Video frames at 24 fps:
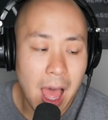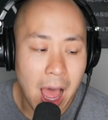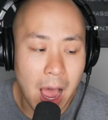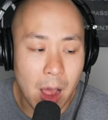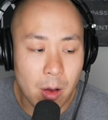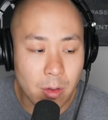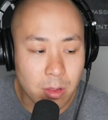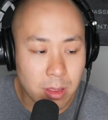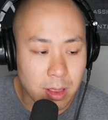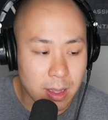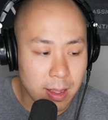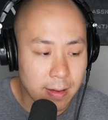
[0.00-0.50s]
I
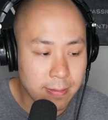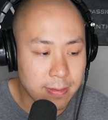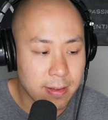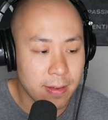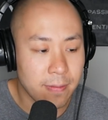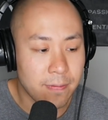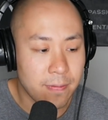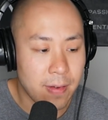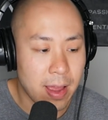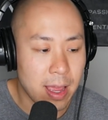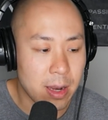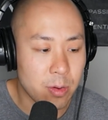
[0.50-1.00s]
would love to
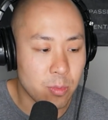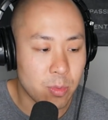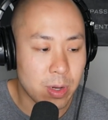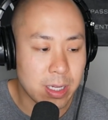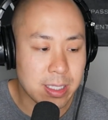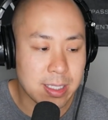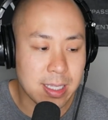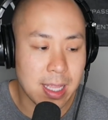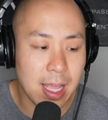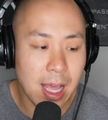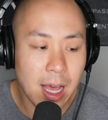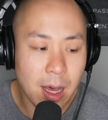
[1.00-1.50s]
find
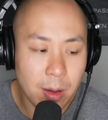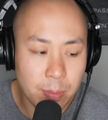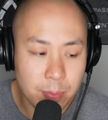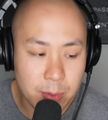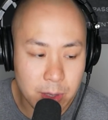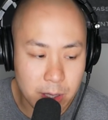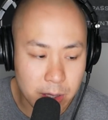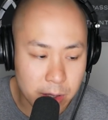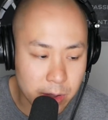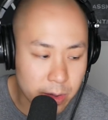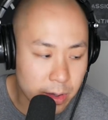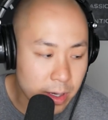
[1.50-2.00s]
ways to help
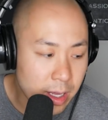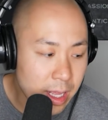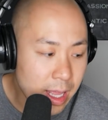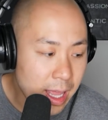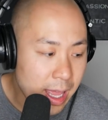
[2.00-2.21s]
you.